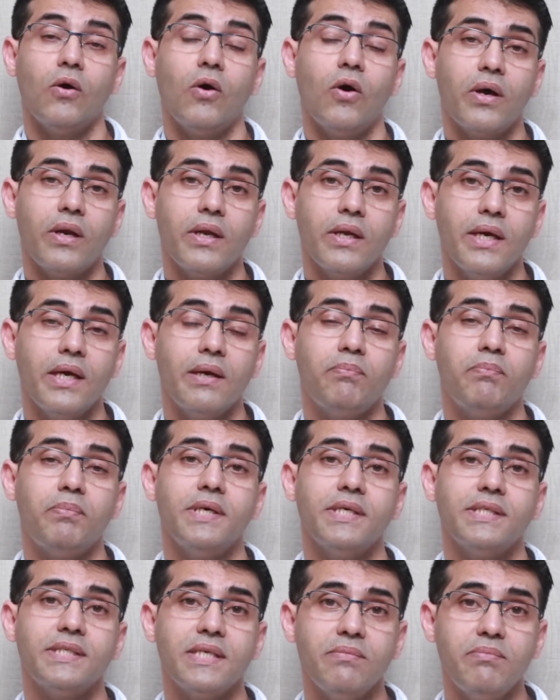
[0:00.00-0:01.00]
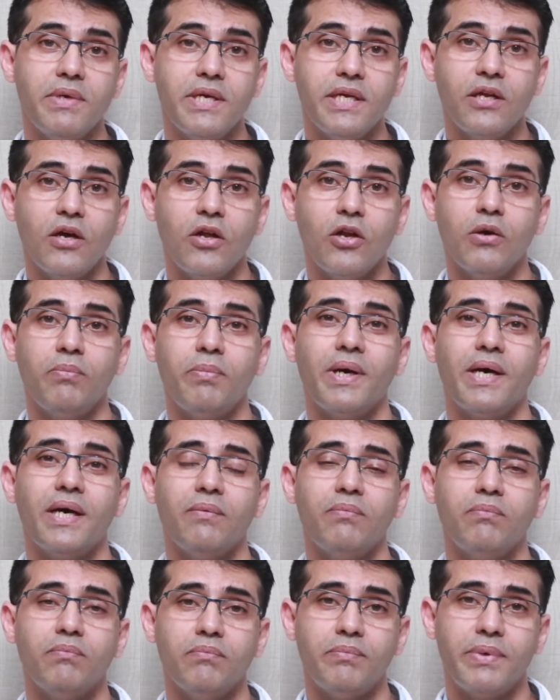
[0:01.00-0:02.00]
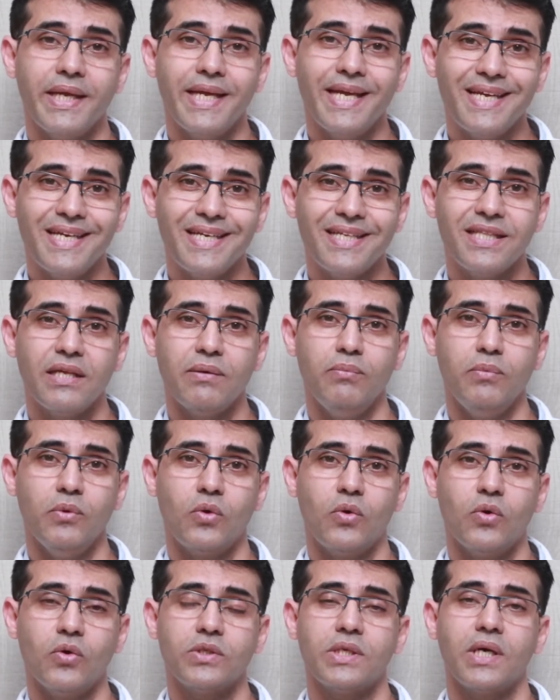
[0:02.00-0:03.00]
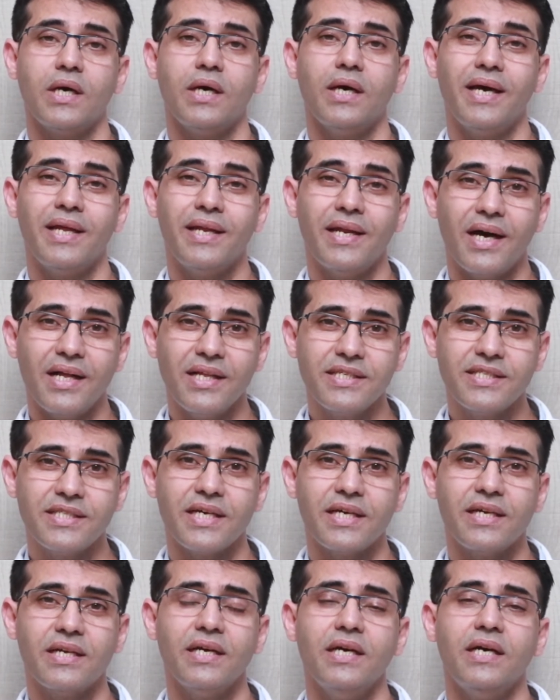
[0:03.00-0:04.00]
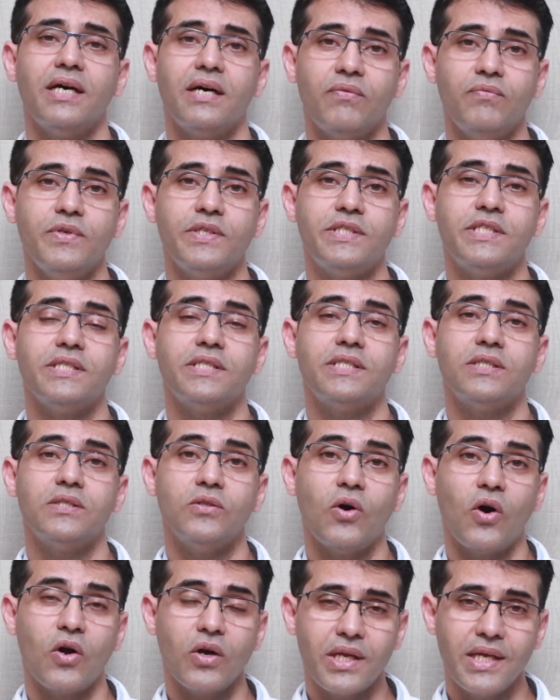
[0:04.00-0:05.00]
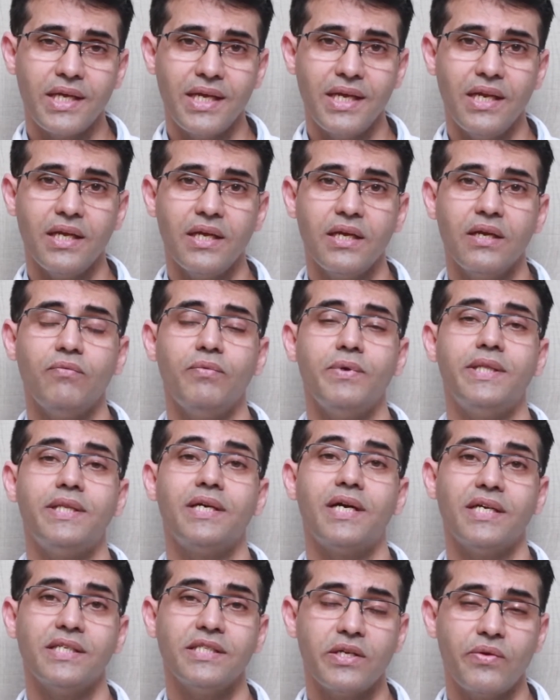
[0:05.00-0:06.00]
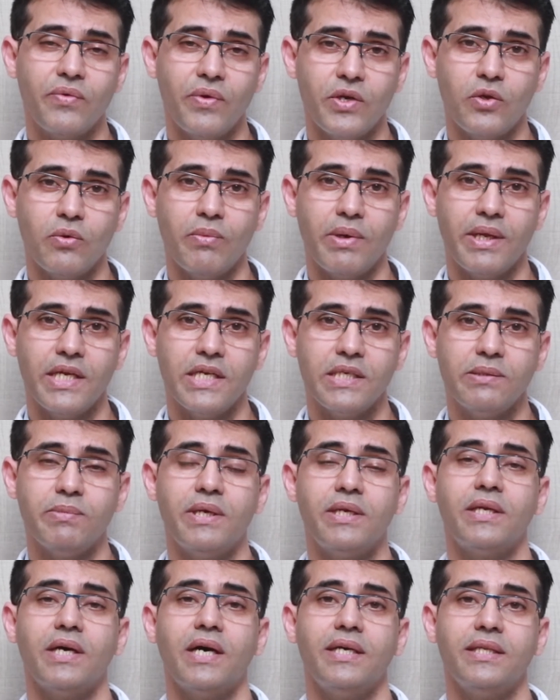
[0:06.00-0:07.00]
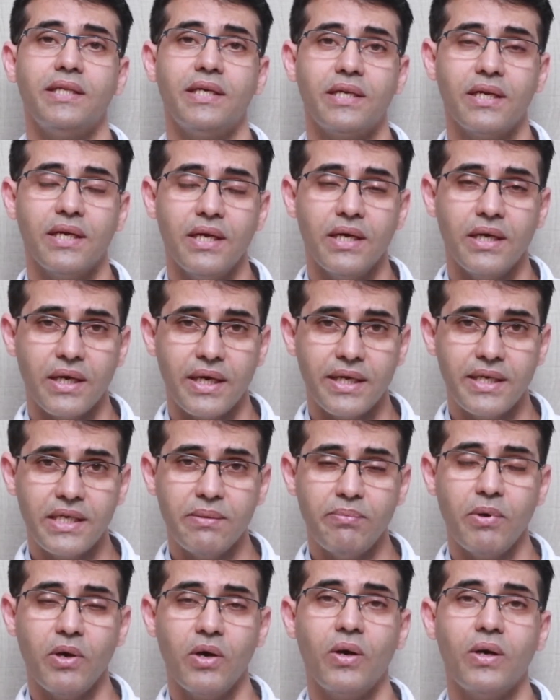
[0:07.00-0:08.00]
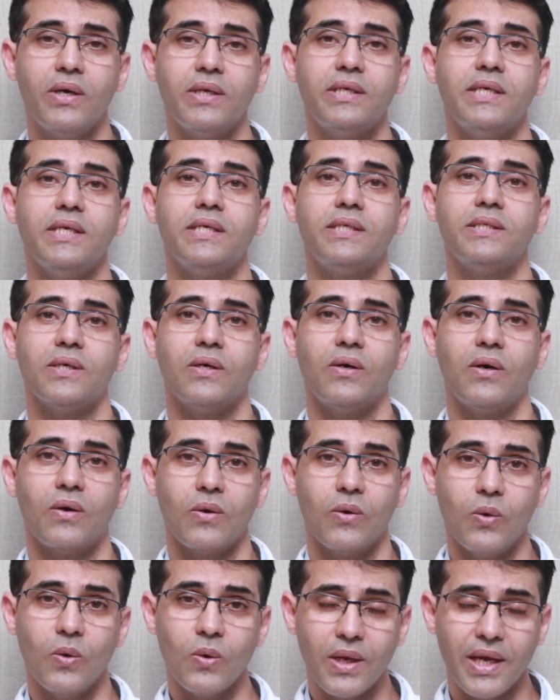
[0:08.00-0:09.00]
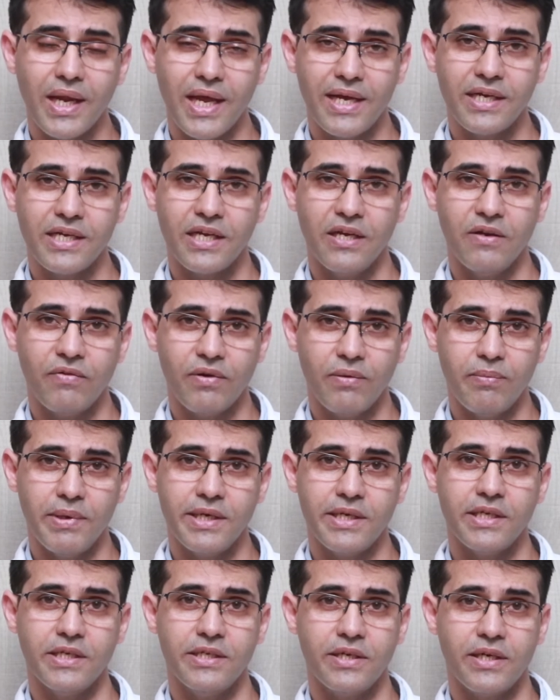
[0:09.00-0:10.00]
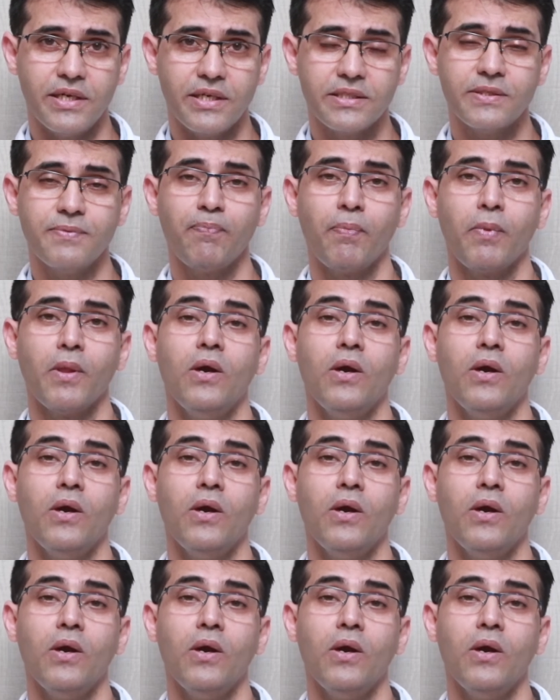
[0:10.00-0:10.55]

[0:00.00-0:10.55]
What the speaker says: Or a person may develop a break in the mucosa, an ulcer, which is not healing with conservative management, either antibiotics or local anti-inflammatory drugs.